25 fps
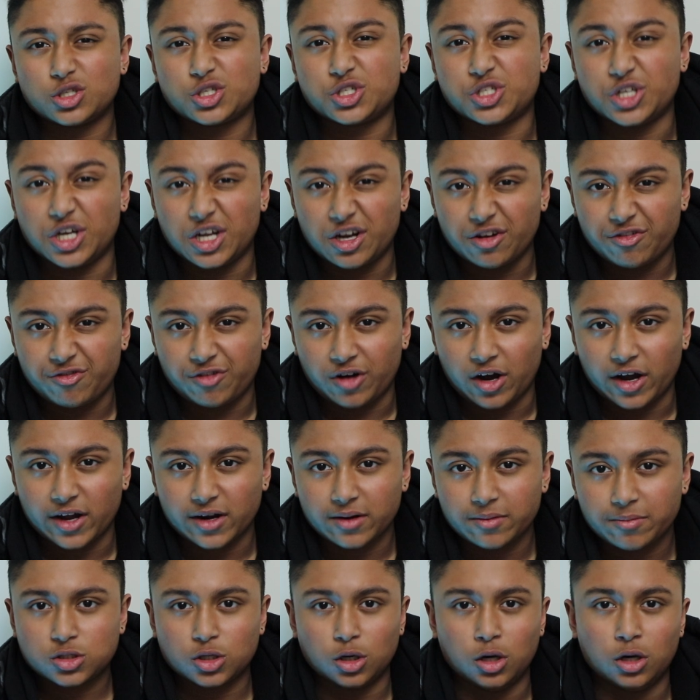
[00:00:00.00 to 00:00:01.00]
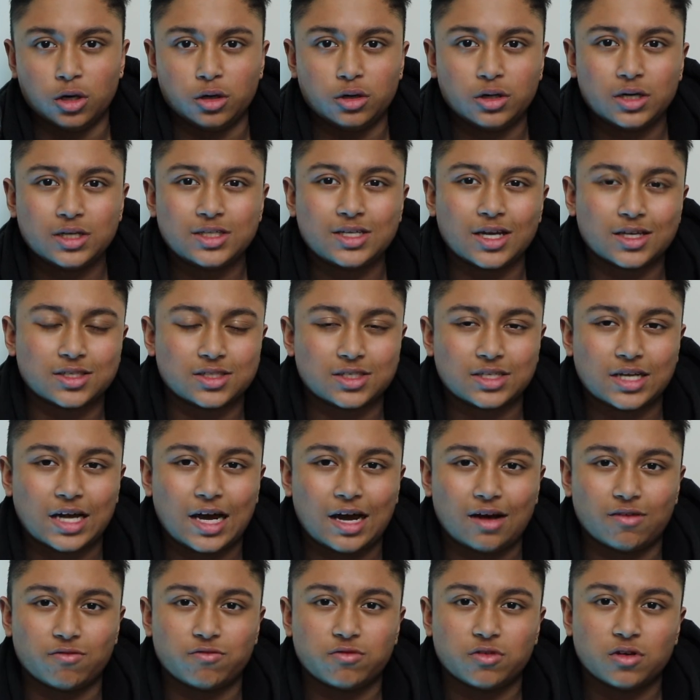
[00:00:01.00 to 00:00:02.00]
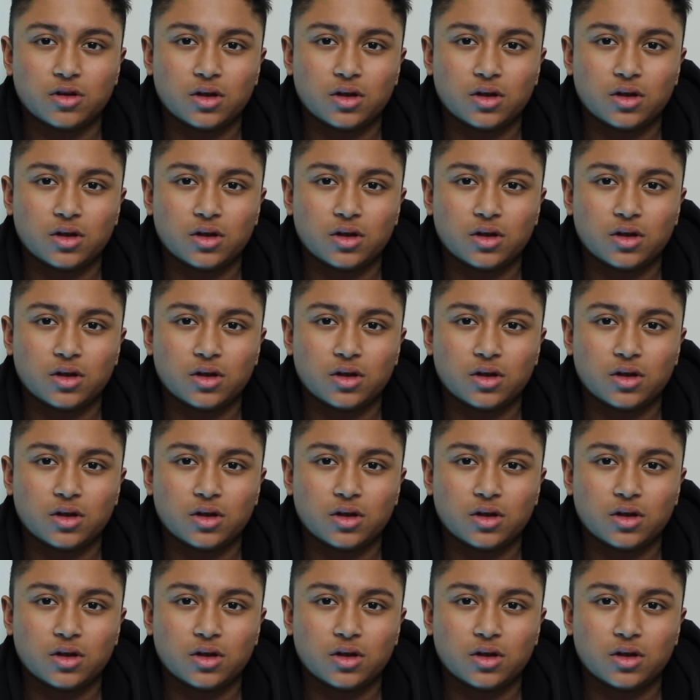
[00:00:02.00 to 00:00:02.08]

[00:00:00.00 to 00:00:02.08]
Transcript: certified, so it doesn't have